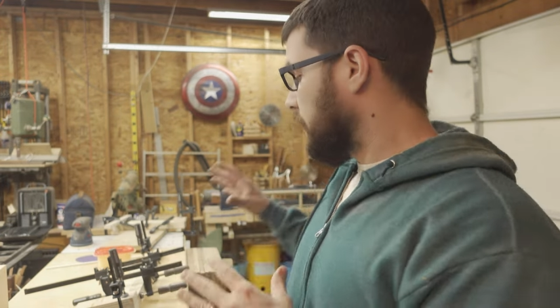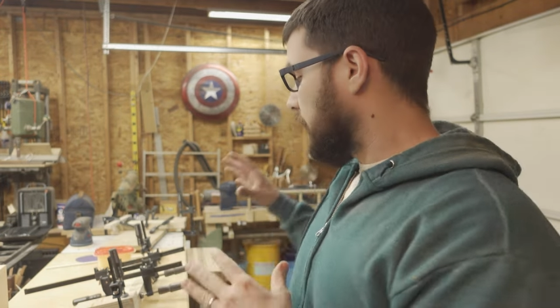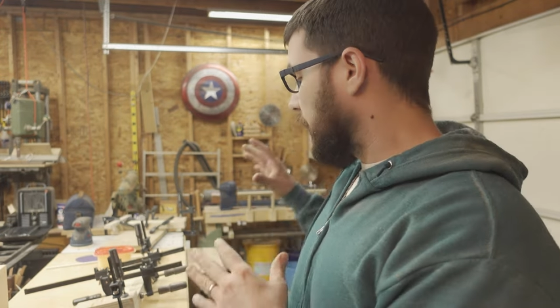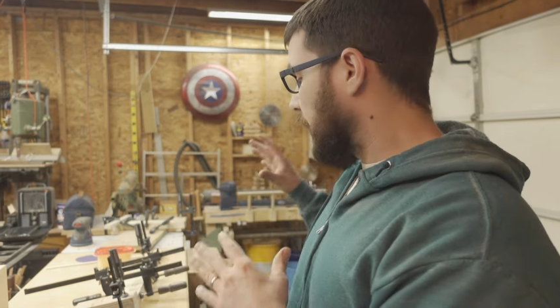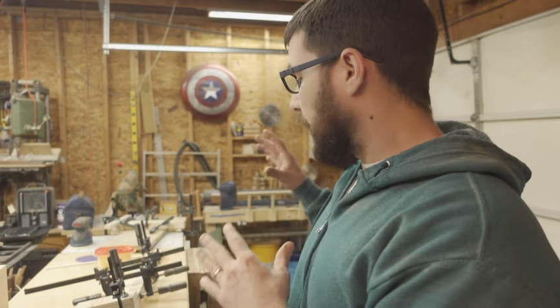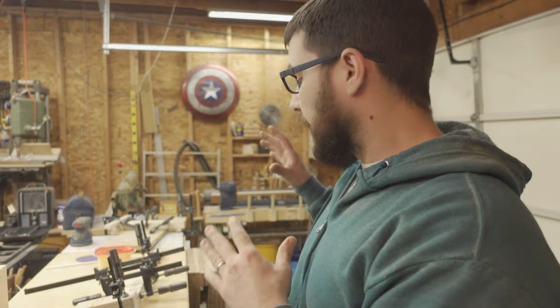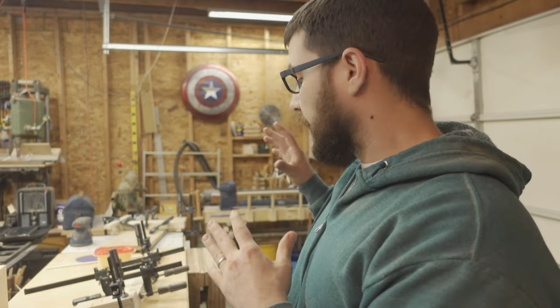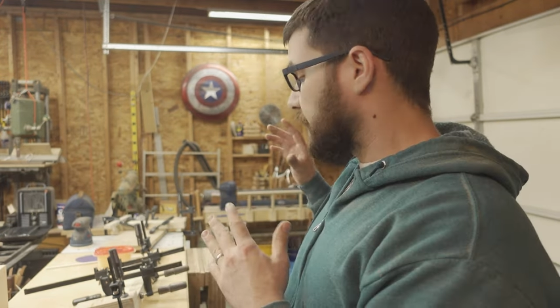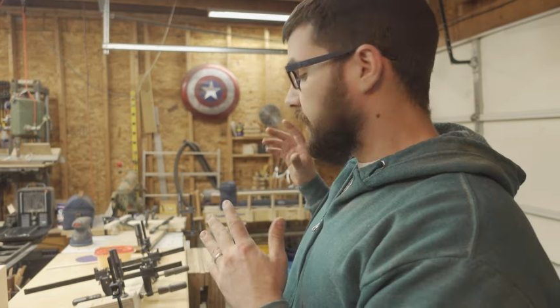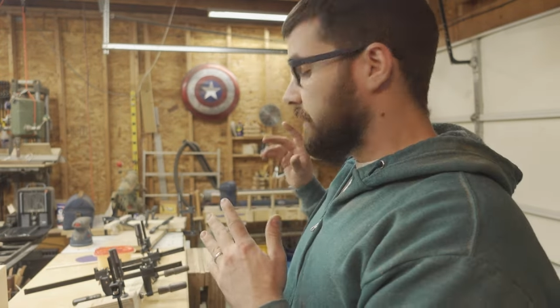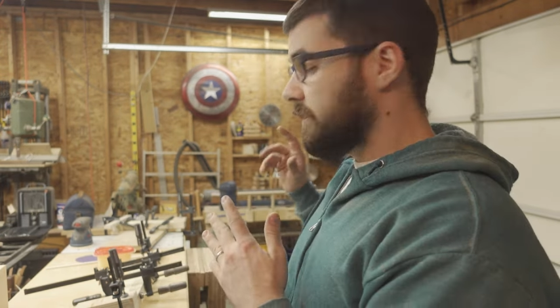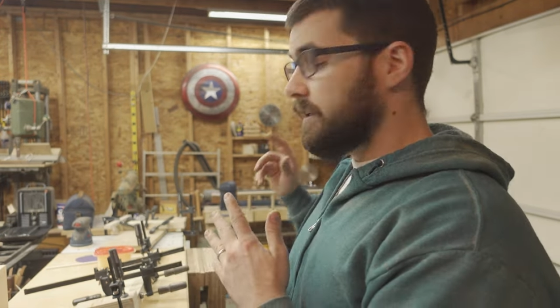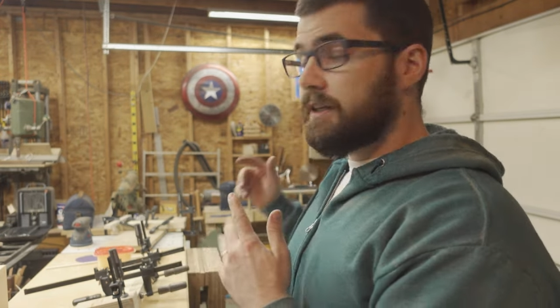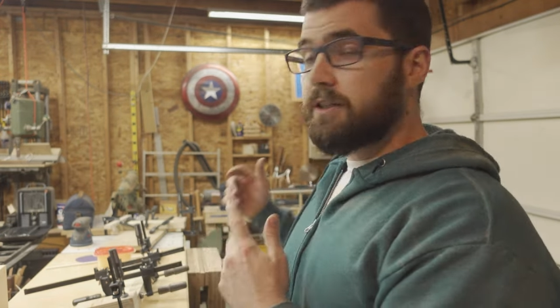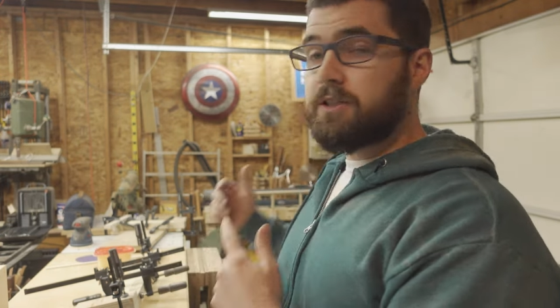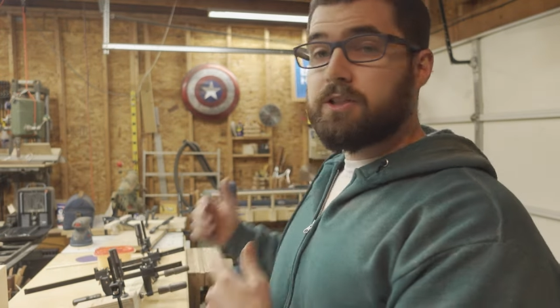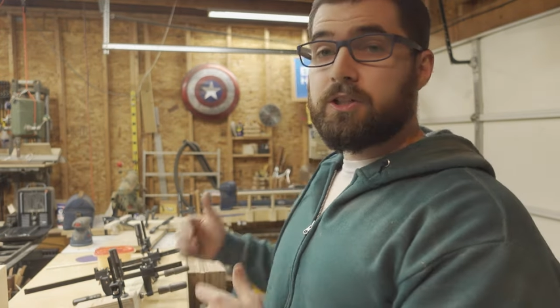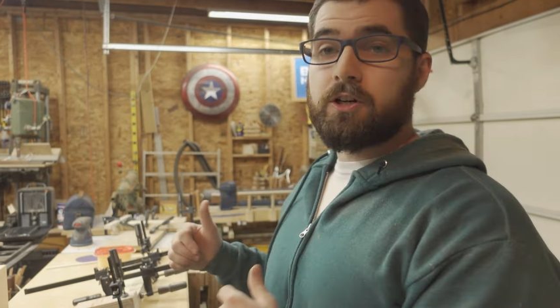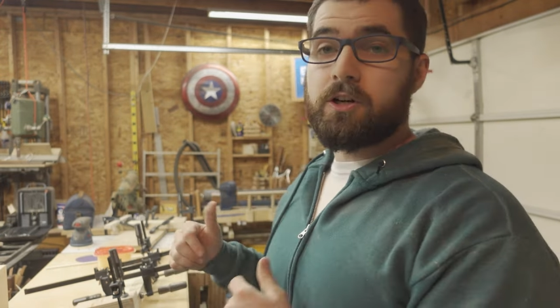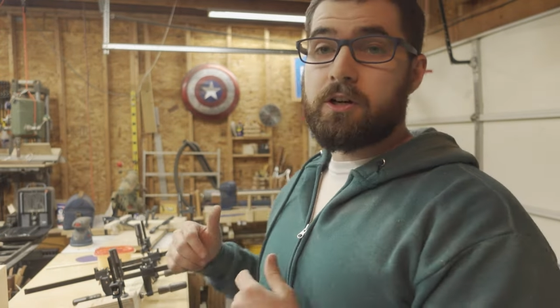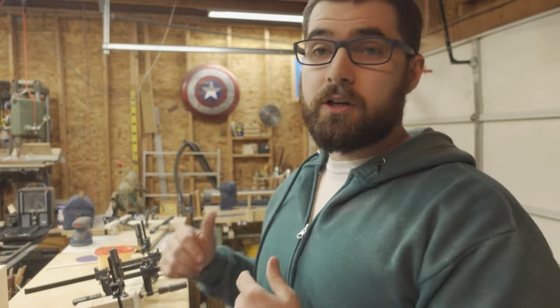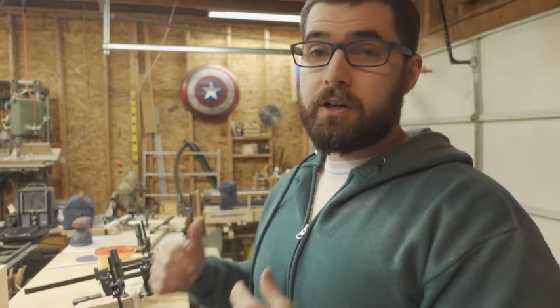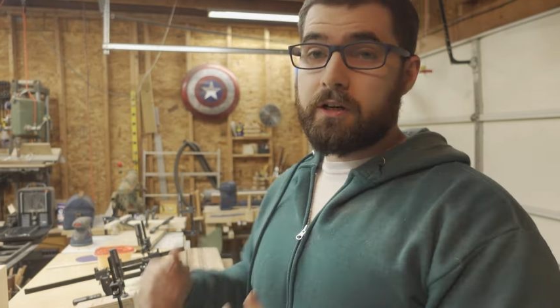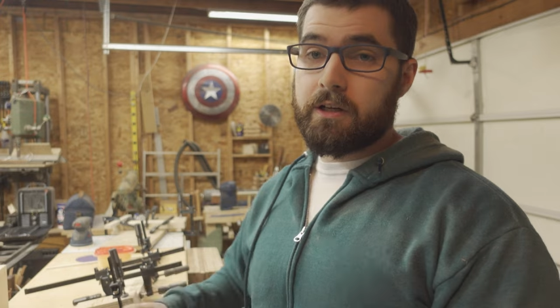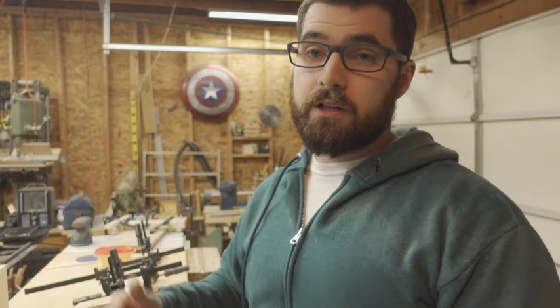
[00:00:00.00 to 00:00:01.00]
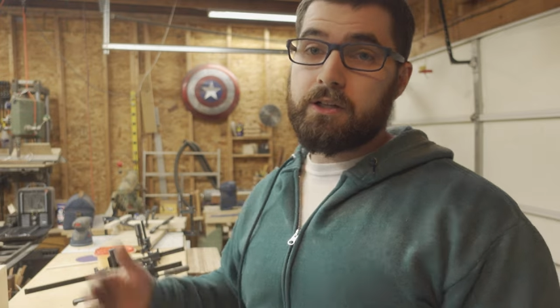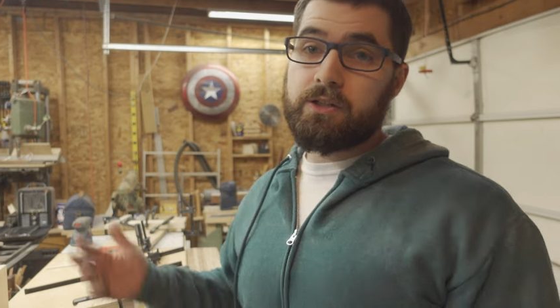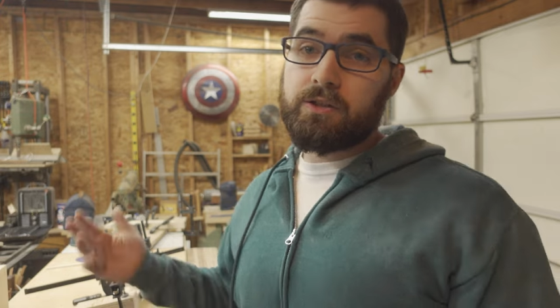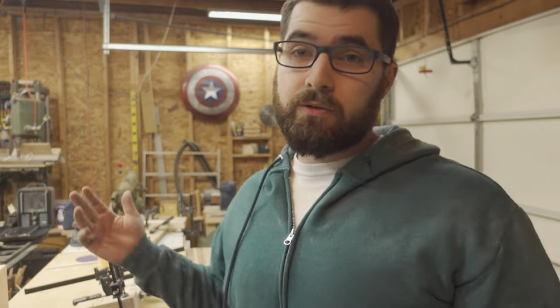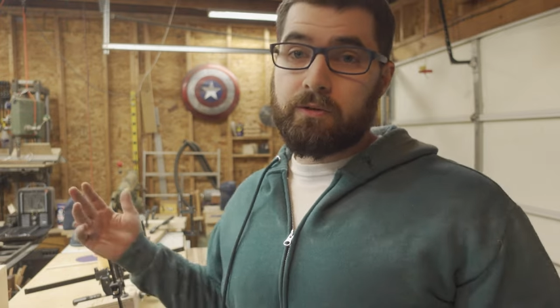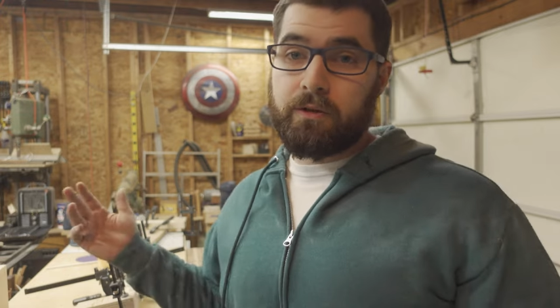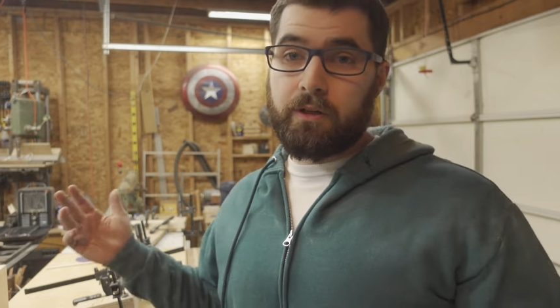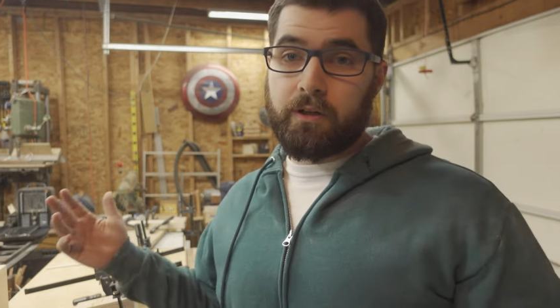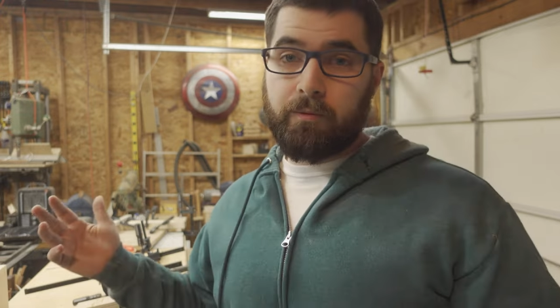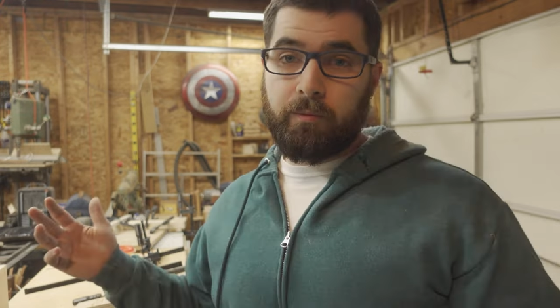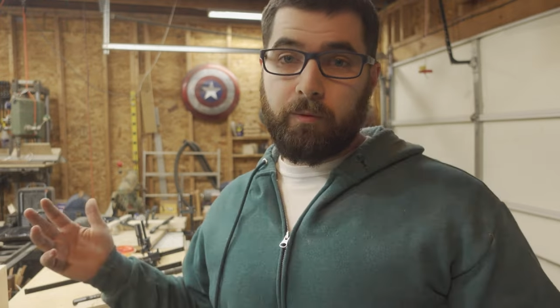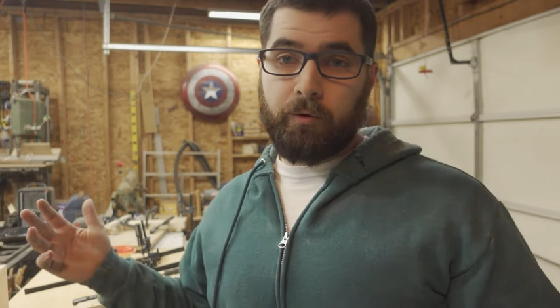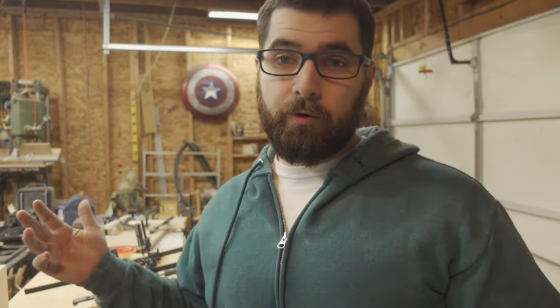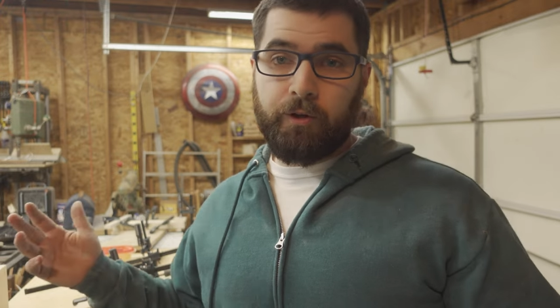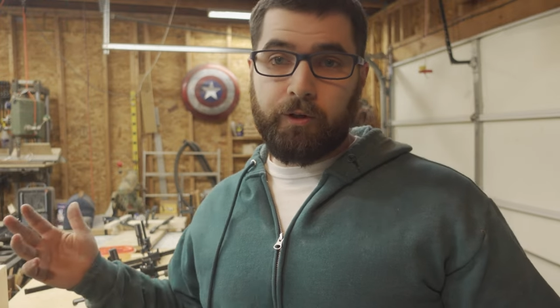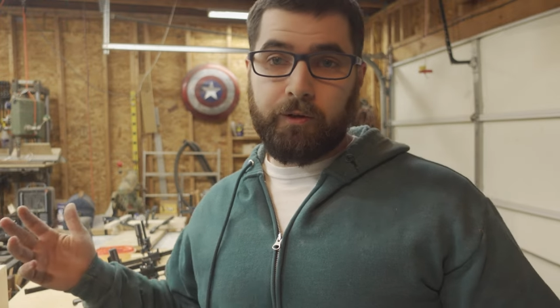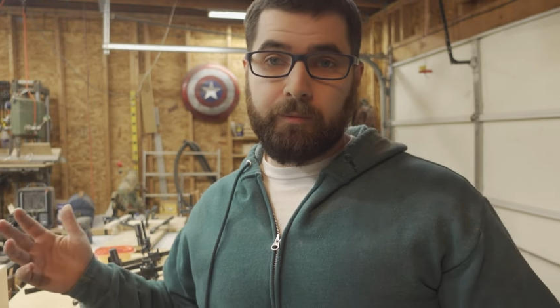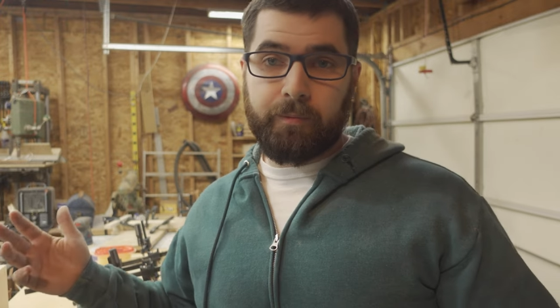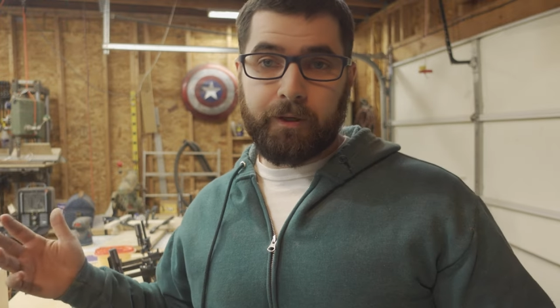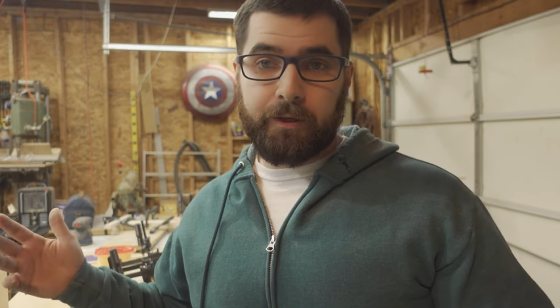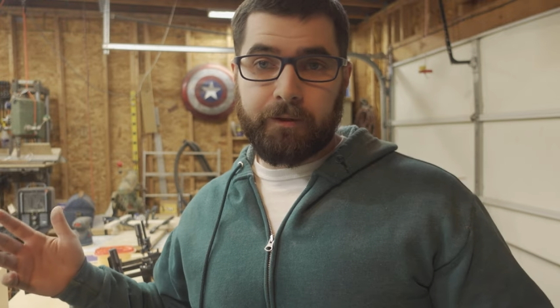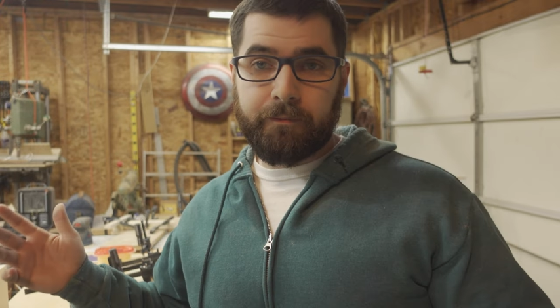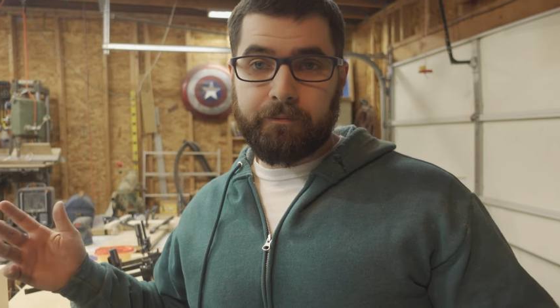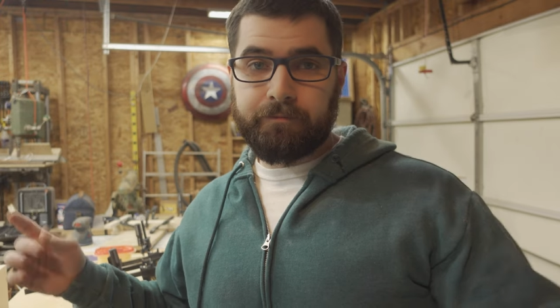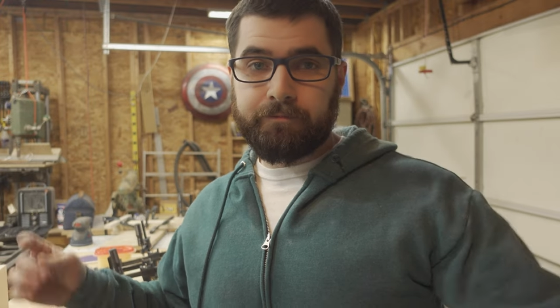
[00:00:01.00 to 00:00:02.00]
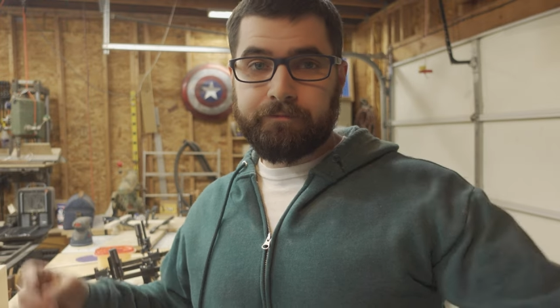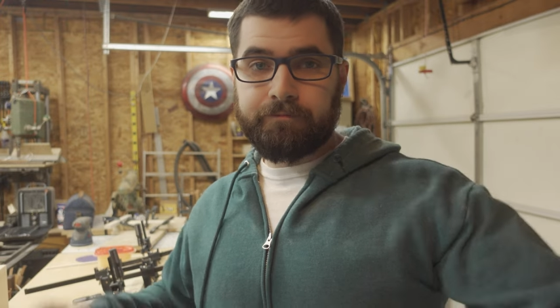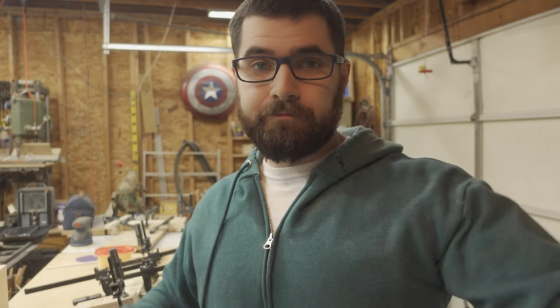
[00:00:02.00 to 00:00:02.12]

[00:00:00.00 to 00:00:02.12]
I can then turn it into another bowling pin.